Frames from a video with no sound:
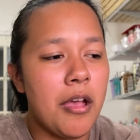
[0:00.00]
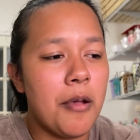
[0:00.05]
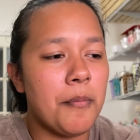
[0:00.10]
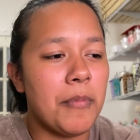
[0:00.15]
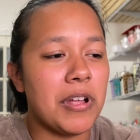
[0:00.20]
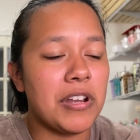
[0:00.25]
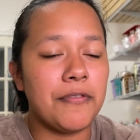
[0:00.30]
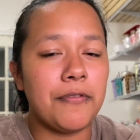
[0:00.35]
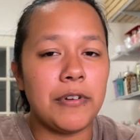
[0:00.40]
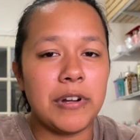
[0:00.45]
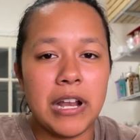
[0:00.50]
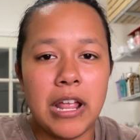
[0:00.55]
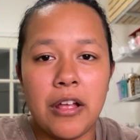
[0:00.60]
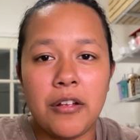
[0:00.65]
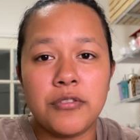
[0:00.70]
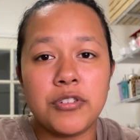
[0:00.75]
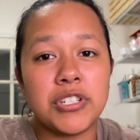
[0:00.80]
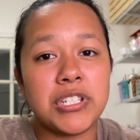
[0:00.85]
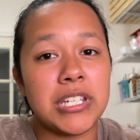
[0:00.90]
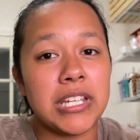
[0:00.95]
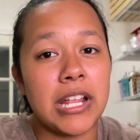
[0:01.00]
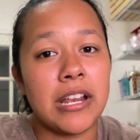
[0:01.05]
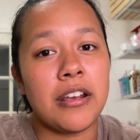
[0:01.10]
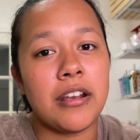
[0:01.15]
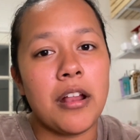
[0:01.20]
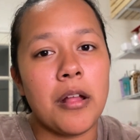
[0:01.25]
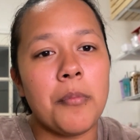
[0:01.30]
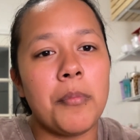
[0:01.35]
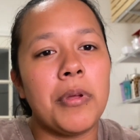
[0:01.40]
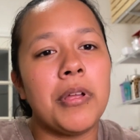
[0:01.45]
but for now, just to get it
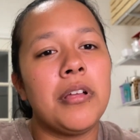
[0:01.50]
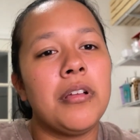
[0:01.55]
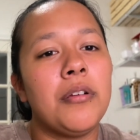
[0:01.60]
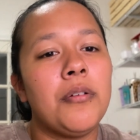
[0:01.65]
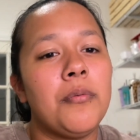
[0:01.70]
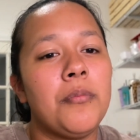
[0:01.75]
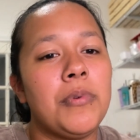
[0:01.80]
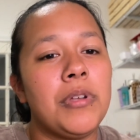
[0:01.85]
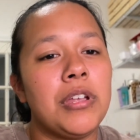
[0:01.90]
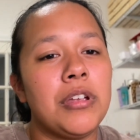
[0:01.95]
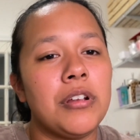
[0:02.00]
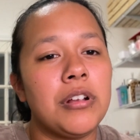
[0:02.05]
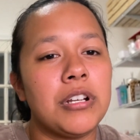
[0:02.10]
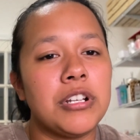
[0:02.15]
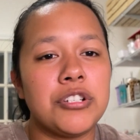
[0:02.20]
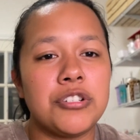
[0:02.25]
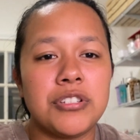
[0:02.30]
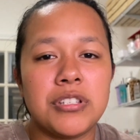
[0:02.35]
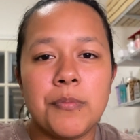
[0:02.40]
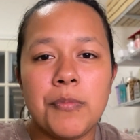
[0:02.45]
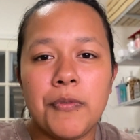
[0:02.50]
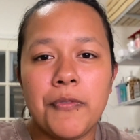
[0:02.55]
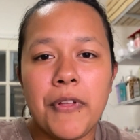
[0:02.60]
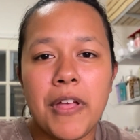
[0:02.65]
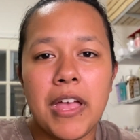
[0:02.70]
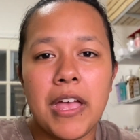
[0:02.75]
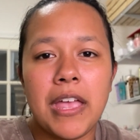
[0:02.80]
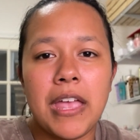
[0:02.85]
up, we are going to just simplify.